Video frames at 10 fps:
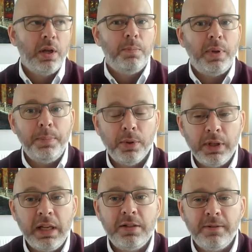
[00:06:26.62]
people
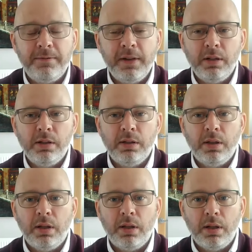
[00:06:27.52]
need to feel
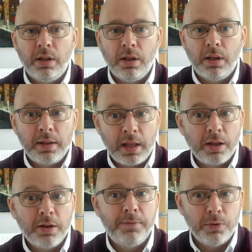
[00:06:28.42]
like they
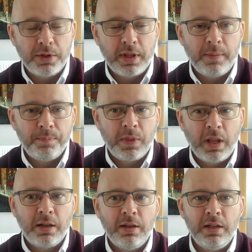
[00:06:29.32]
can afford that.
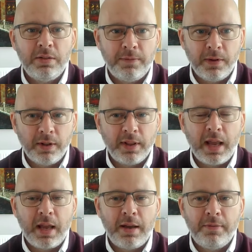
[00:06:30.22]
They can need to feel that they
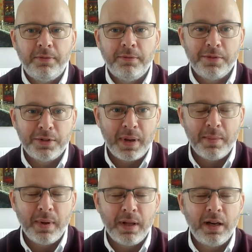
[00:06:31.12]
have
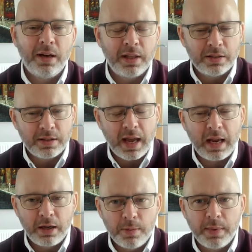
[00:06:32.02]
spare money. I think so that
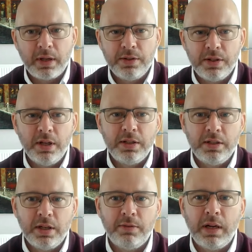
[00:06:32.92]
economic
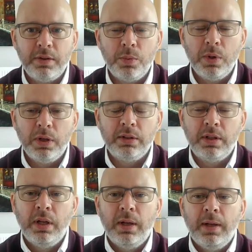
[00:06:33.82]
uncertainty around the world
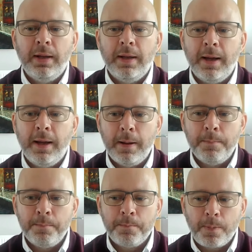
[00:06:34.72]

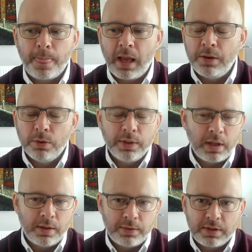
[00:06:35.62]
um, and all the
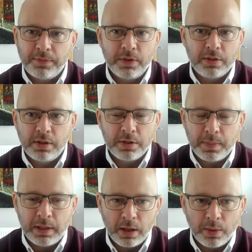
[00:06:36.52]
kind of stuff that's that's
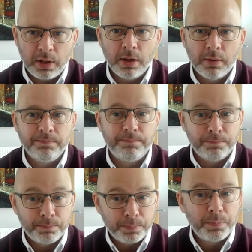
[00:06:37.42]
been going on
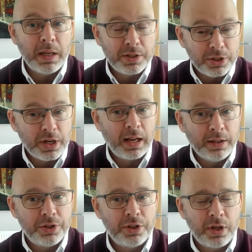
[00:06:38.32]
it's a
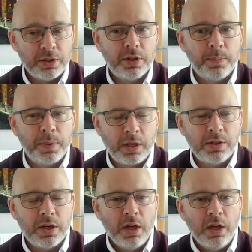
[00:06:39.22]
challenge to, to,
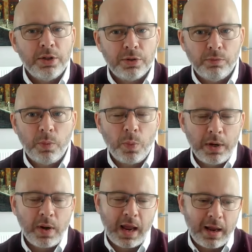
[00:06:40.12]
because to when
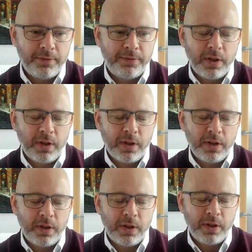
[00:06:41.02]
you have as
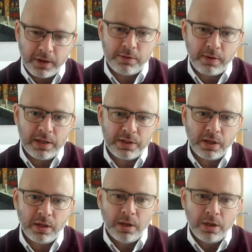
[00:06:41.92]
a as a
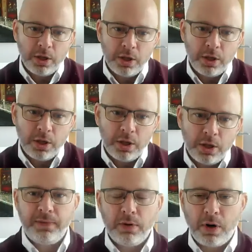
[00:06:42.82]
fundraiser, you want people
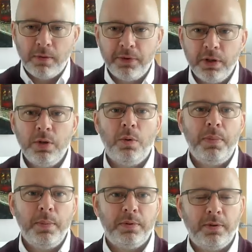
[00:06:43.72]
to feel confident, you want
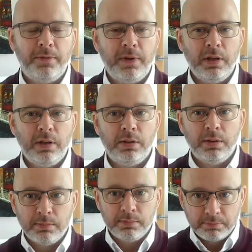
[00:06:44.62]
people to feel
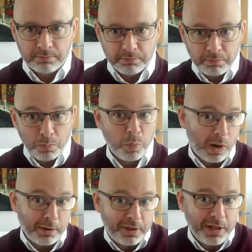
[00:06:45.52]

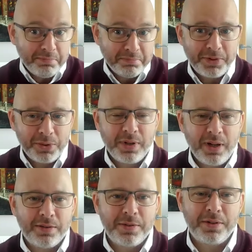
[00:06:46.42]
wealthy to you
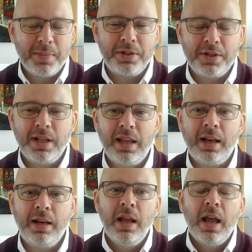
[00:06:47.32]
know as, as much as they
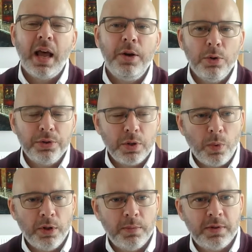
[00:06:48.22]
can, and you also
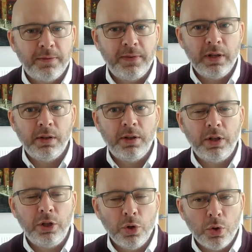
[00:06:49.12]
want them to feel
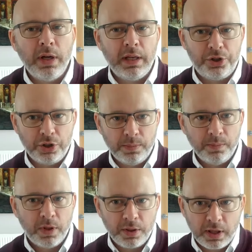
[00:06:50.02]
that your issue,
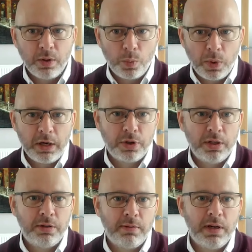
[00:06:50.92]
the thing that we're
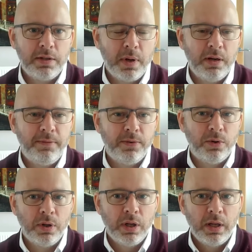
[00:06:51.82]
trying to raise money
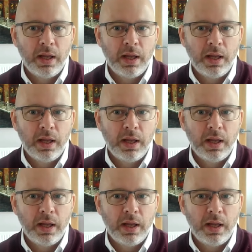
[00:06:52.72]
for,